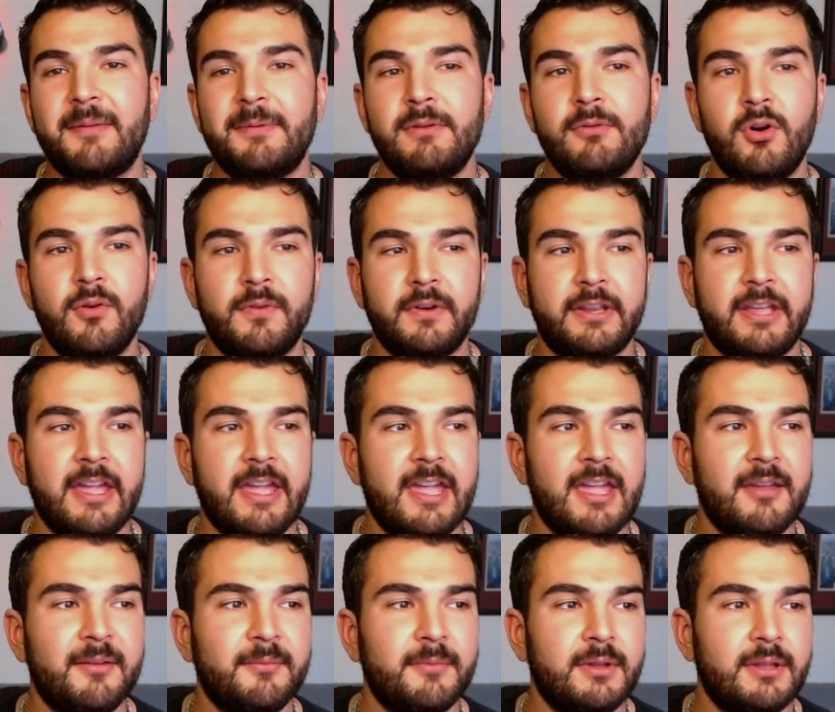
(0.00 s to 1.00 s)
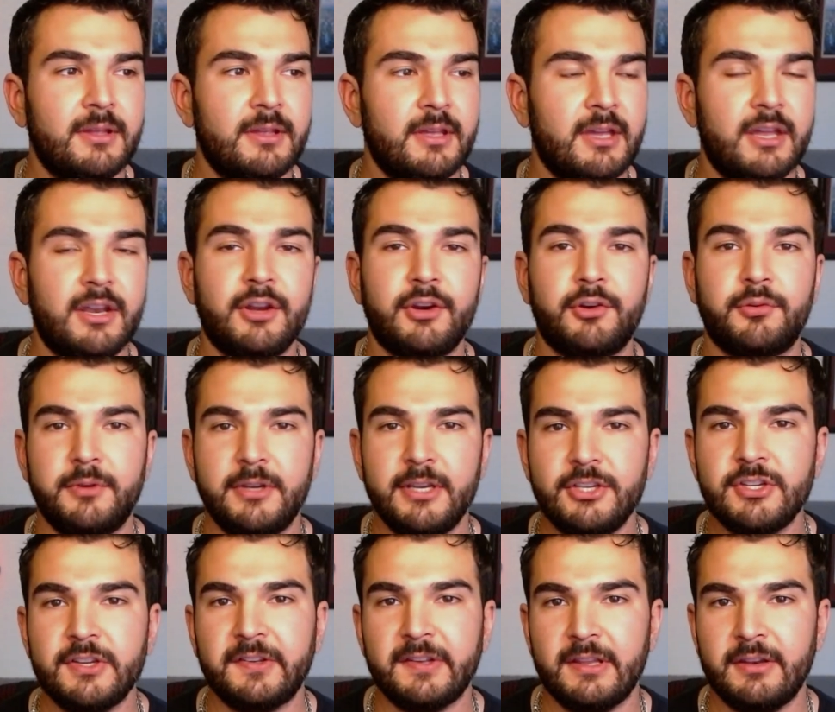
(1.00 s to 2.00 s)
You overcame an
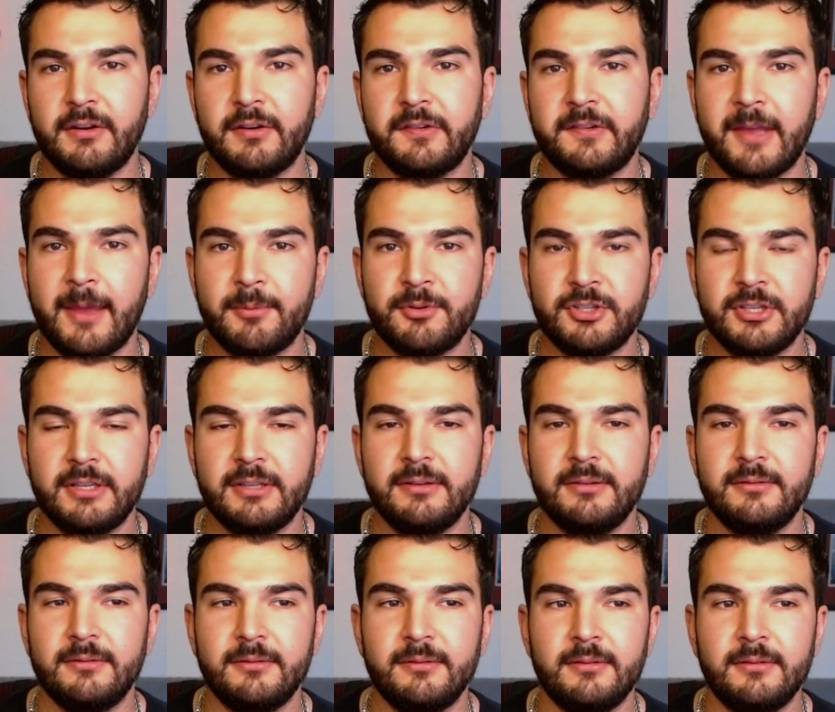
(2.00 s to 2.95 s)
egregious interception